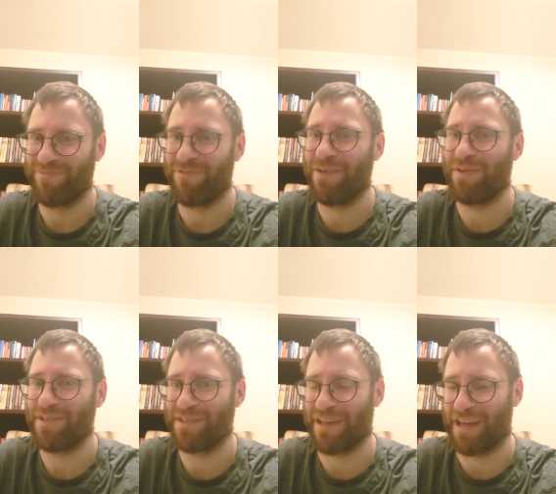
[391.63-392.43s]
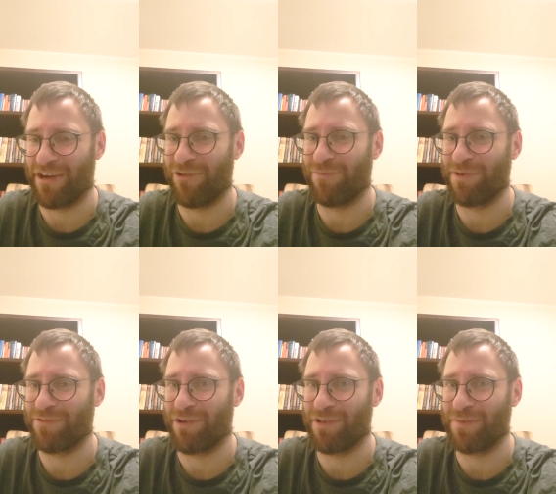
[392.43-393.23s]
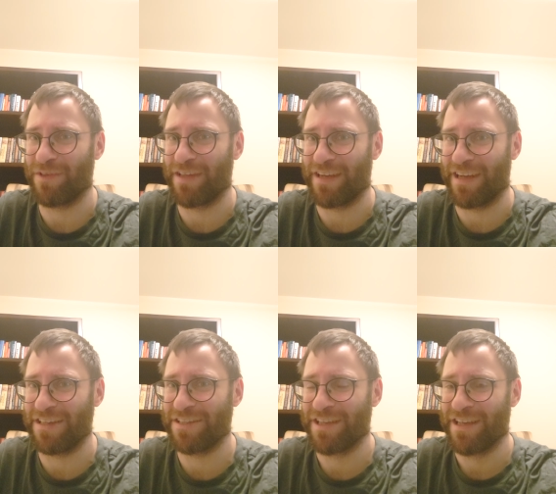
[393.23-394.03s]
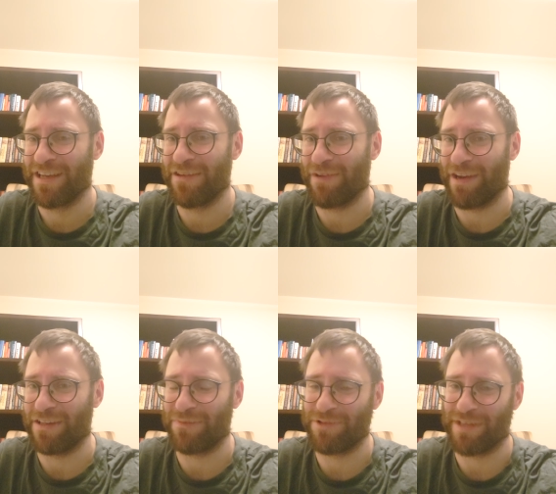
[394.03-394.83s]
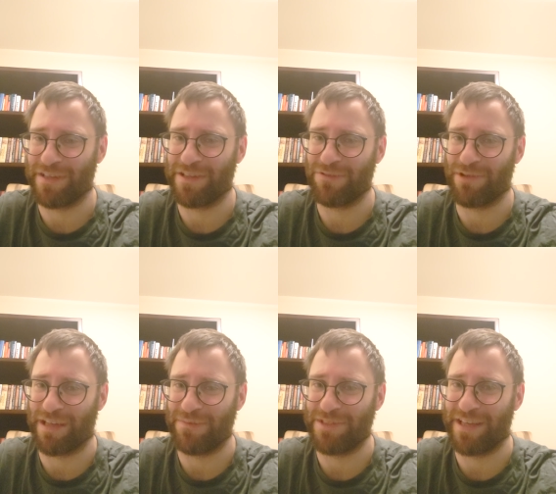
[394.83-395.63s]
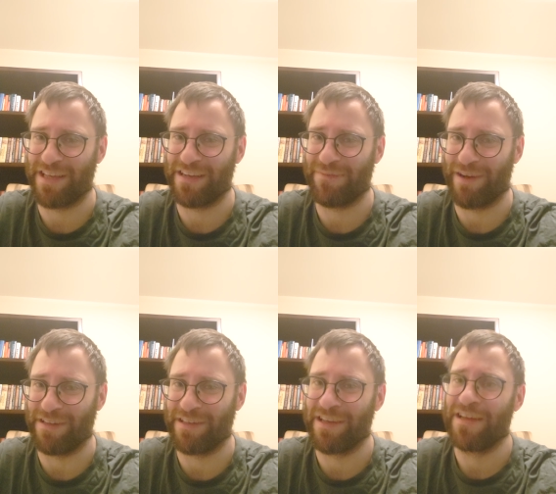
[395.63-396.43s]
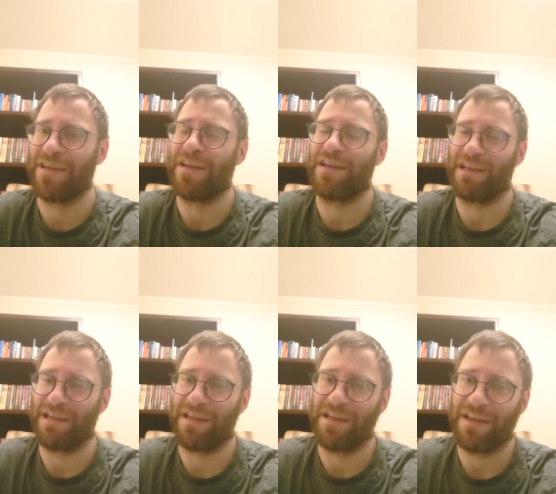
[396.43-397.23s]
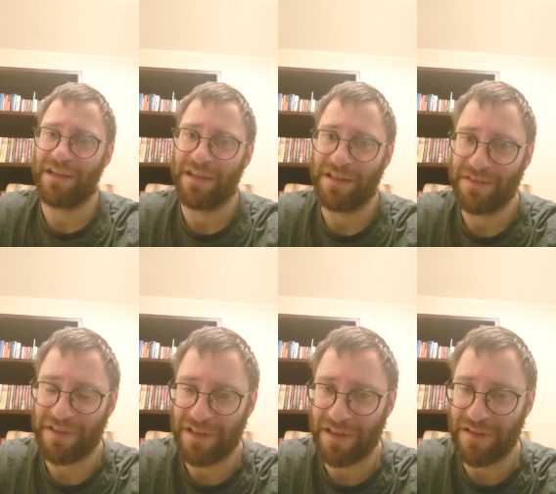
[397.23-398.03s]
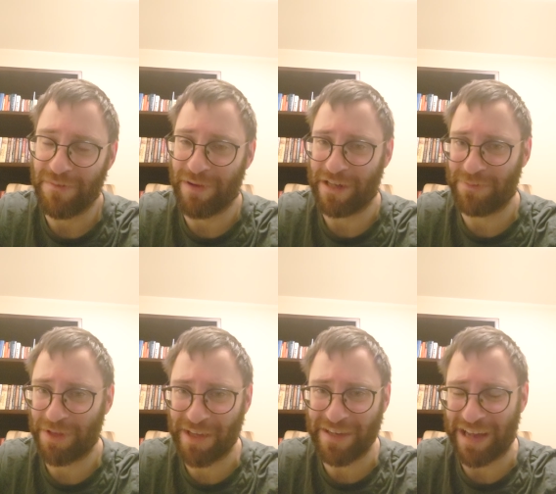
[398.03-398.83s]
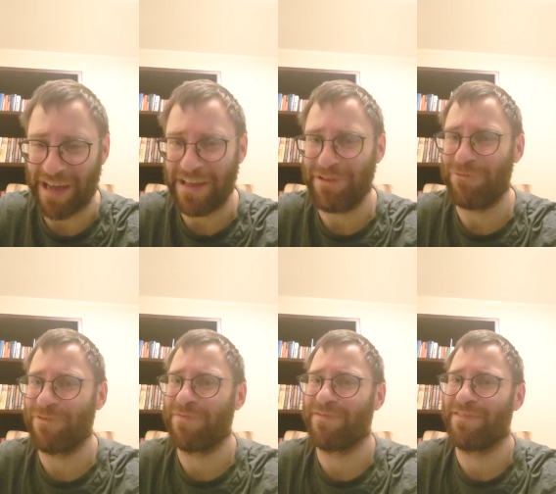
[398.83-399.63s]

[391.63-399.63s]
We will see. I hope it won't be the case in 100%. Is what I'm saying, but uh, but being naive.